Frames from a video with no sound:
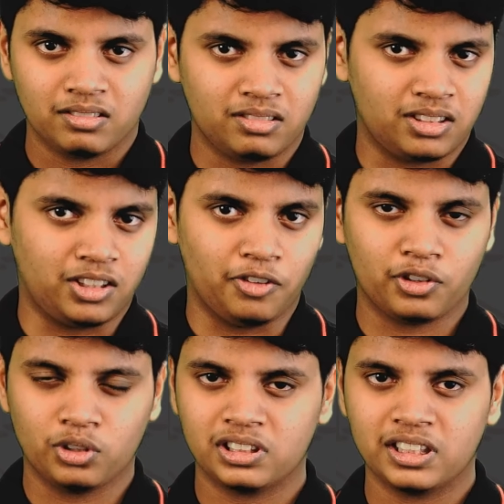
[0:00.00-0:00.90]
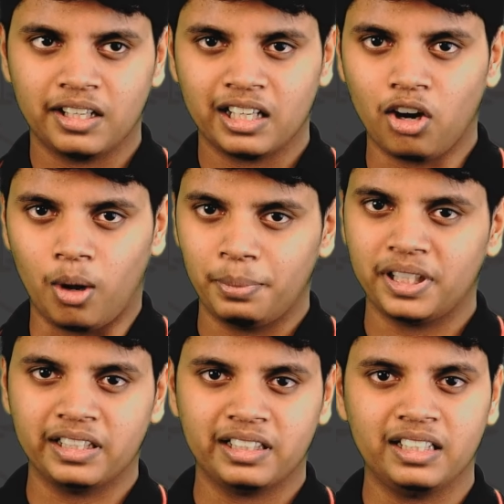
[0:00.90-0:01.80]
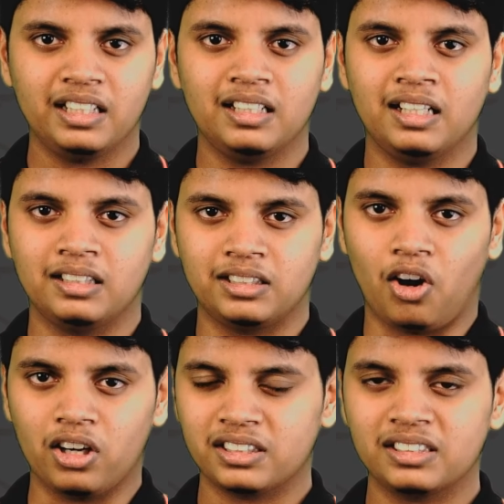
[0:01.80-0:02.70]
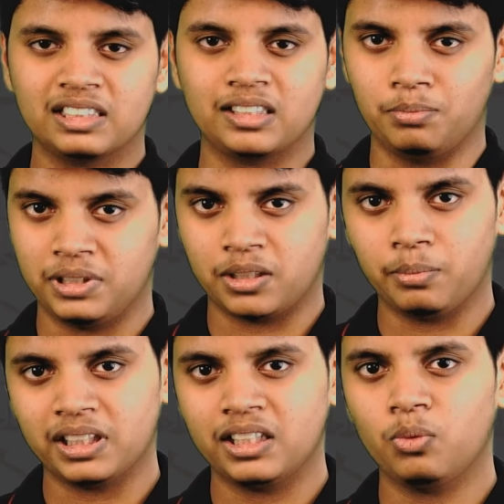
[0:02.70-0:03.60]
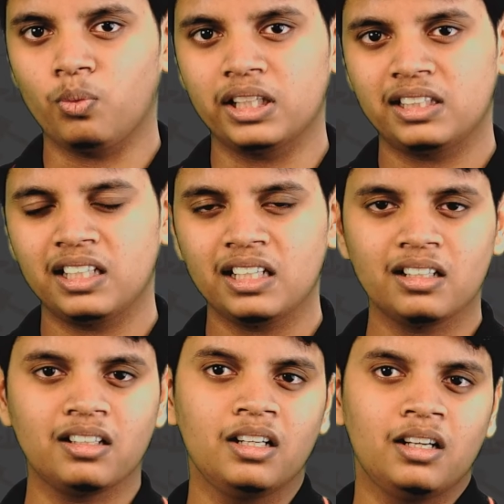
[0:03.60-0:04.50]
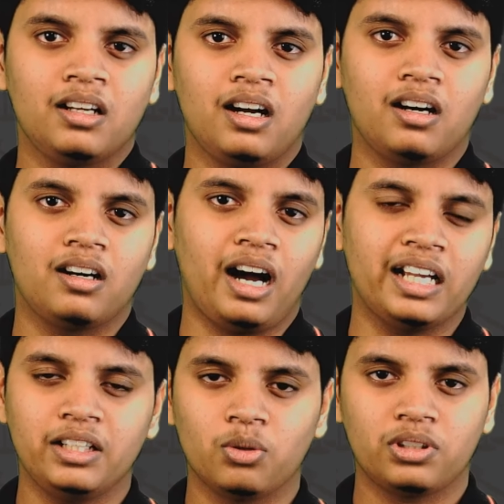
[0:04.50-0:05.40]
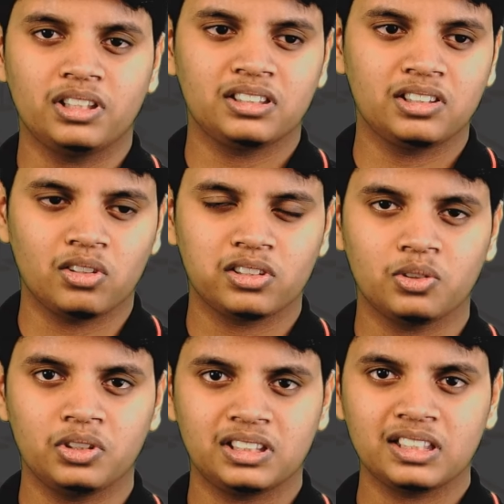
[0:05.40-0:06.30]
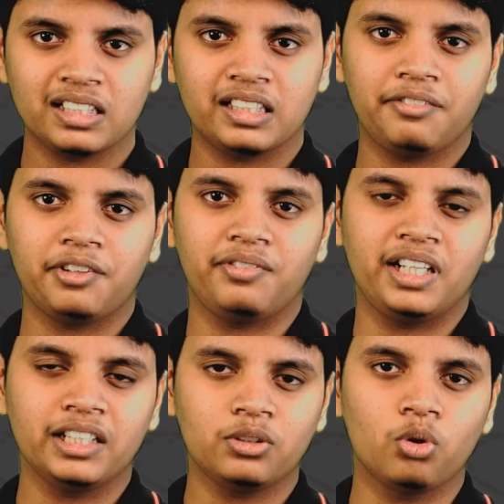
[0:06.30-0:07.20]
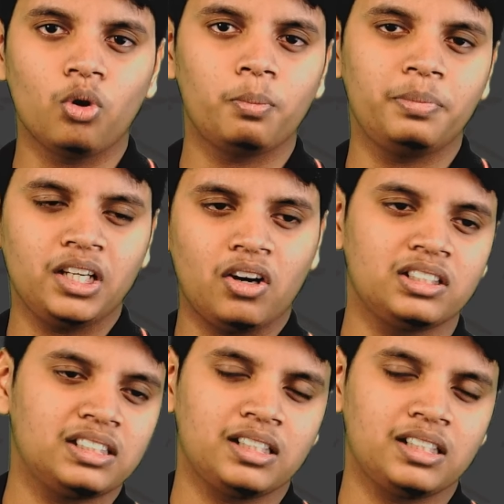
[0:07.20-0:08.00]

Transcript: Of course, they competently taught us the subject, but then one thing I noticed also is that they were willing to go beyond the